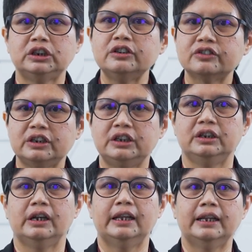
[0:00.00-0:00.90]
is
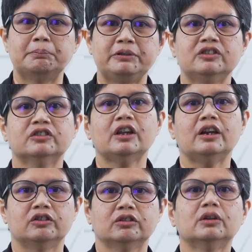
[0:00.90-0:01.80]
in alarming
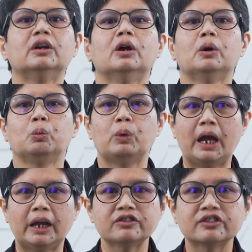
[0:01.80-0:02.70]
stage,
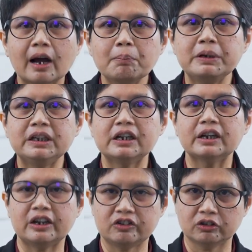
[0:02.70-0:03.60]
where some
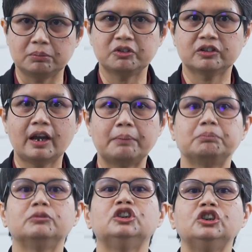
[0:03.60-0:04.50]
mitigation steps
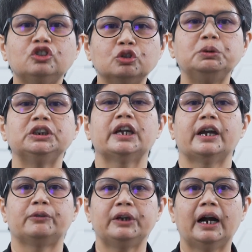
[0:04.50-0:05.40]
need to be
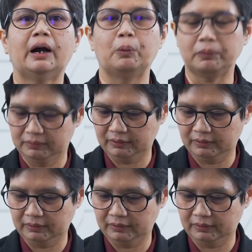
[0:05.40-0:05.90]
carried out.